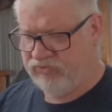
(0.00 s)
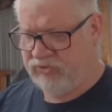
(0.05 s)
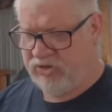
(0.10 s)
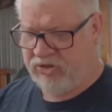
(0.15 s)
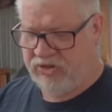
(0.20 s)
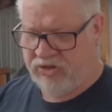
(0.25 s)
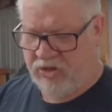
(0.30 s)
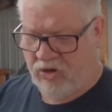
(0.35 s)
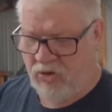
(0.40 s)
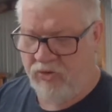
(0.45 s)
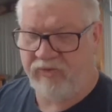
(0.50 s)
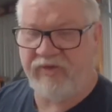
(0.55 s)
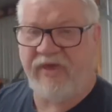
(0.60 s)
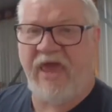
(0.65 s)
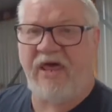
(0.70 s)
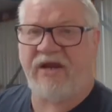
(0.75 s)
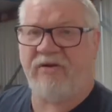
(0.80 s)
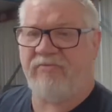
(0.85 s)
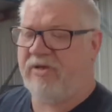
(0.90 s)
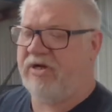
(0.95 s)
you know, all the
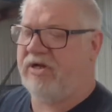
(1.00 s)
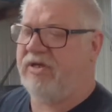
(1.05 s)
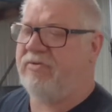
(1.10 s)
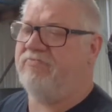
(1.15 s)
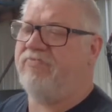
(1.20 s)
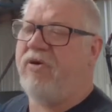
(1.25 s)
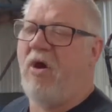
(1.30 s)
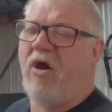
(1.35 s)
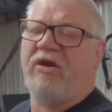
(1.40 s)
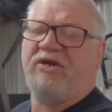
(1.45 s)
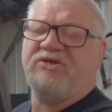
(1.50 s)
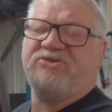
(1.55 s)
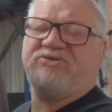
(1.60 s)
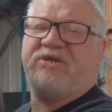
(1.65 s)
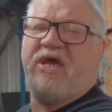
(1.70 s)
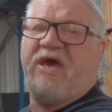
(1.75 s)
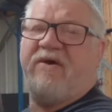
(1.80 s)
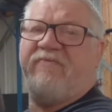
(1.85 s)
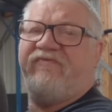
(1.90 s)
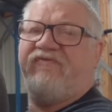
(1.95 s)
aluminium polished
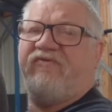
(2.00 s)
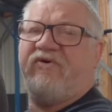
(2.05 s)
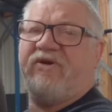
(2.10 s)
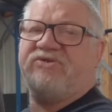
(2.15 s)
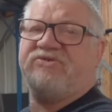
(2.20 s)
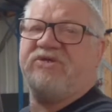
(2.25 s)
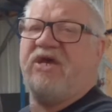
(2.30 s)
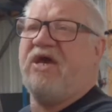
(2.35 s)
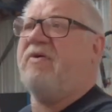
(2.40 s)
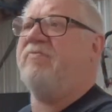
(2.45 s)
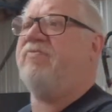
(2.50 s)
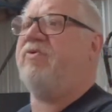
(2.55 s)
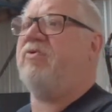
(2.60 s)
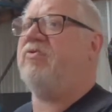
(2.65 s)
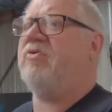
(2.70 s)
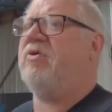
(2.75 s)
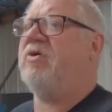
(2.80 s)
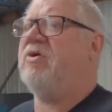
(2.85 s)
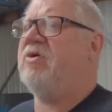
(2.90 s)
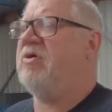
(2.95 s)
up, for example.
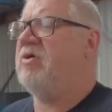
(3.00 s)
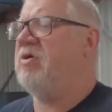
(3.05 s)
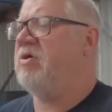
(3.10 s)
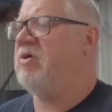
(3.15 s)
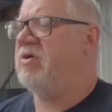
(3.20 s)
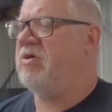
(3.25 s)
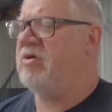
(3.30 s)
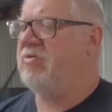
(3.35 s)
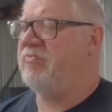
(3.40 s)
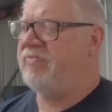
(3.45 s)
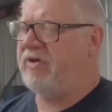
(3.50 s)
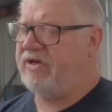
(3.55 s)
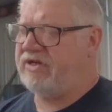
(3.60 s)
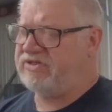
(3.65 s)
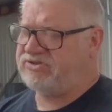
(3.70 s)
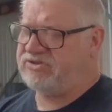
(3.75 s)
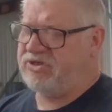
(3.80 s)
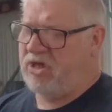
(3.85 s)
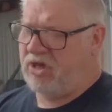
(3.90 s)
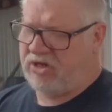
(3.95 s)
But
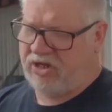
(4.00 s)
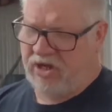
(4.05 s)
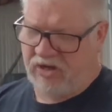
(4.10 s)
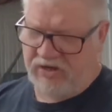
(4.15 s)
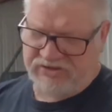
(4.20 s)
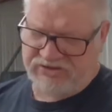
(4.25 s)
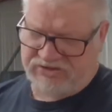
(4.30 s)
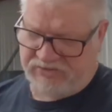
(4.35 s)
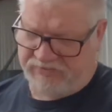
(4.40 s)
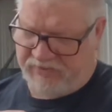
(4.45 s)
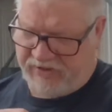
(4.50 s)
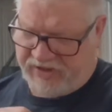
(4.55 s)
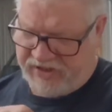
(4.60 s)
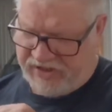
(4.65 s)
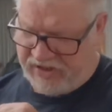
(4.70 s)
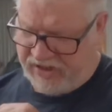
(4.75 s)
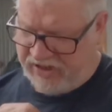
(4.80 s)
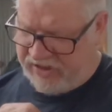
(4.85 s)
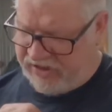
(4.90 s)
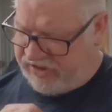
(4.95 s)
it's not going to be
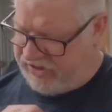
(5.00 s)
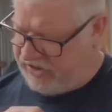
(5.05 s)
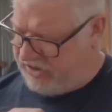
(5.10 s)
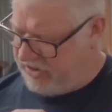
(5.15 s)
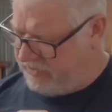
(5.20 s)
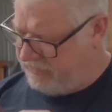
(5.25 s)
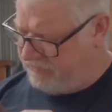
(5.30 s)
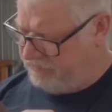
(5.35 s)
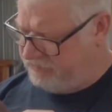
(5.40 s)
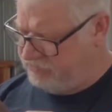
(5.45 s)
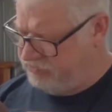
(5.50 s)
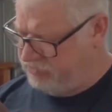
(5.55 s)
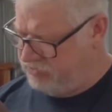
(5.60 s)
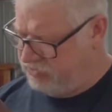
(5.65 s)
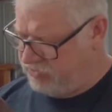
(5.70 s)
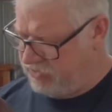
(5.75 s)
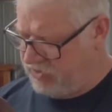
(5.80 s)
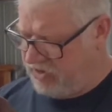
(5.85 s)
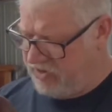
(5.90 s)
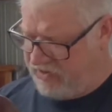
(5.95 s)
a
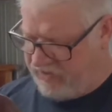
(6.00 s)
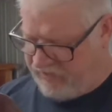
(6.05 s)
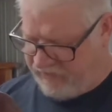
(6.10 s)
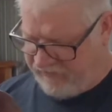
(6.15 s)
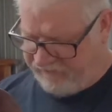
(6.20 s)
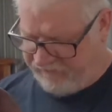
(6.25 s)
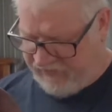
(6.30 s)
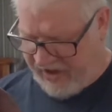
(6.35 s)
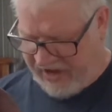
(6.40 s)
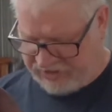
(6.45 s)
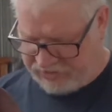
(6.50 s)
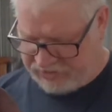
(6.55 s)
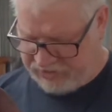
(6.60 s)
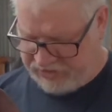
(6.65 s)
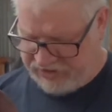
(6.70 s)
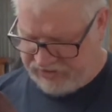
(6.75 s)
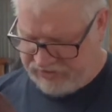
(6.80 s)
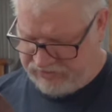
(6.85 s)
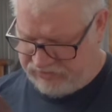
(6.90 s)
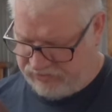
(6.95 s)

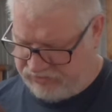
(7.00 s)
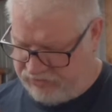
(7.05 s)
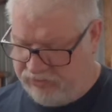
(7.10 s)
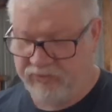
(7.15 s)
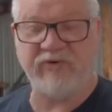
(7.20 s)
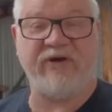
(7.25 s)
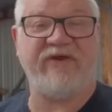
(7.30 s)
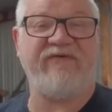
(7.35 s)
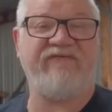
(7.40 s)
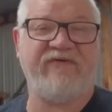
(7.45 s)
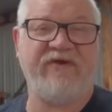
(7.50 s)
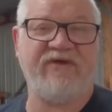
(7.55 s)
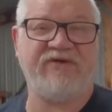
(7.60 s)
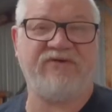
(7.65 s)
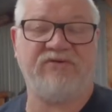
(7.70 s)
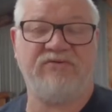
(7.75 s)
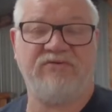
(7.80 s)
factory refit.